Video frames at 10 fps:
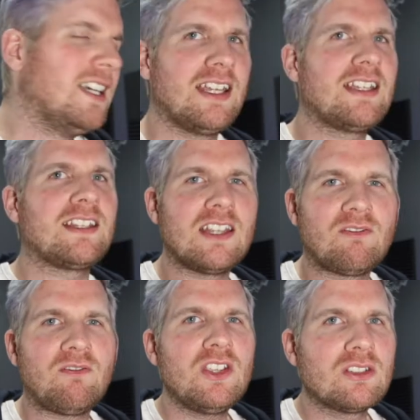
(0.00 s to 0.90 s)

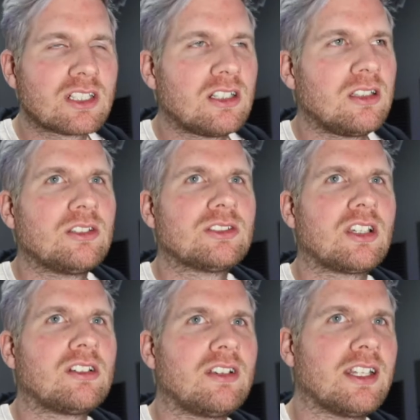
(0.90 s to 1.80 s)
It feels close
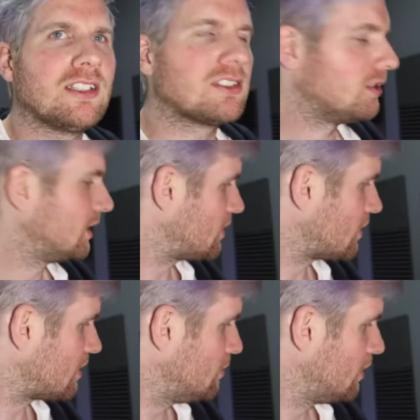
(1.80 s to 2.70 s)
already, so let's
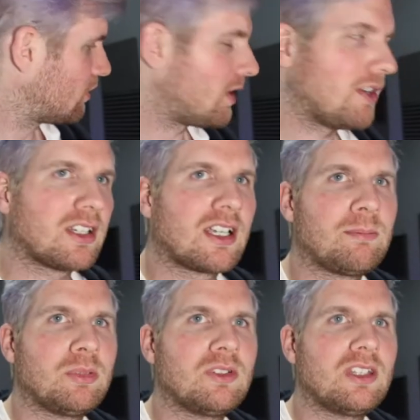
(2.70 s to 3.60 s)
just move around a couple